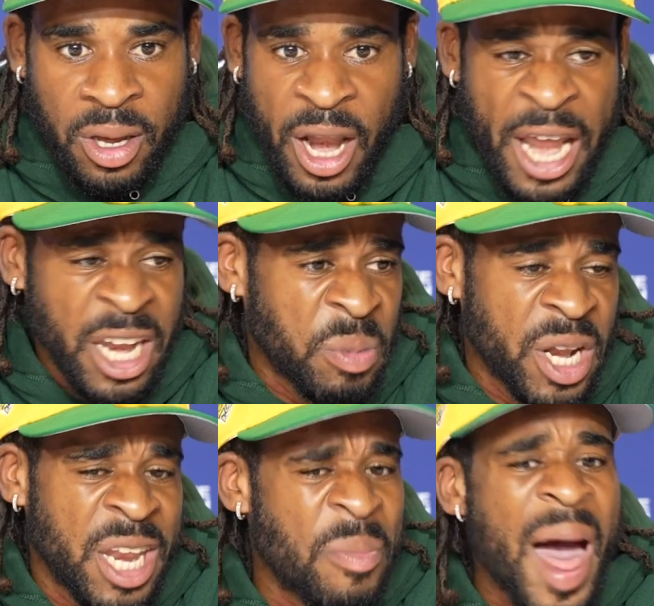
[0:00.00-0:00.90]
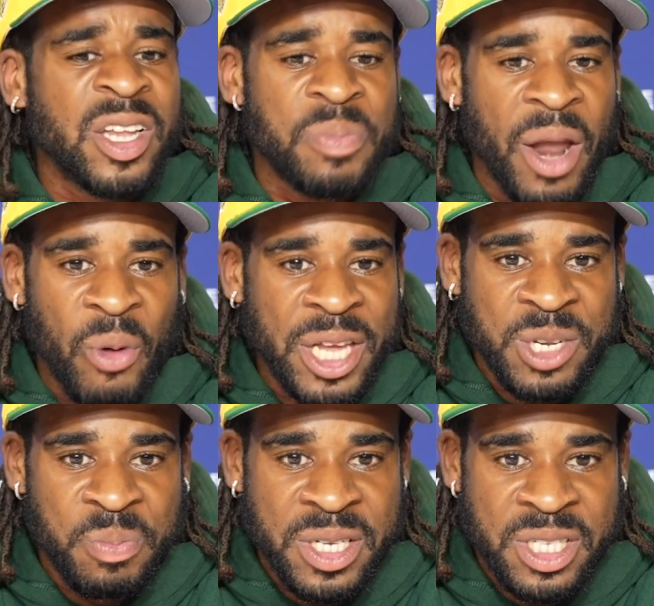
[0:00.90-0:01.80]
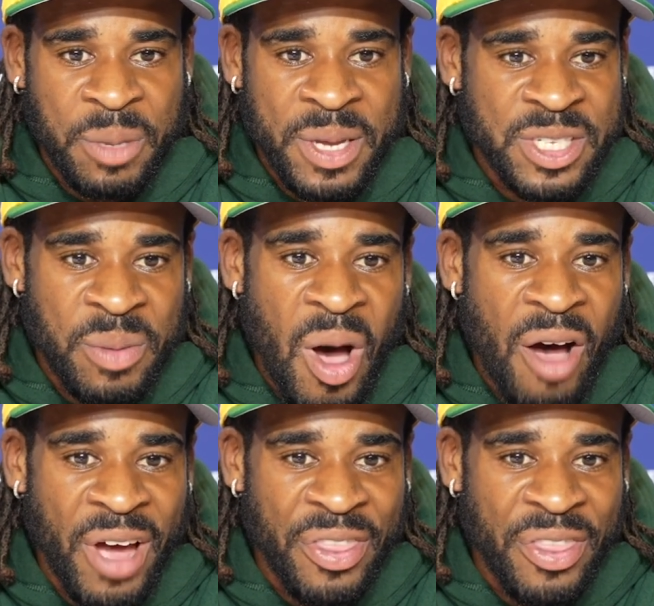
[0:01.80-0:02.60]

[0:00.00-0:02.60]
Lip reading: And I didn't mean any malice by it when I said to piss them off.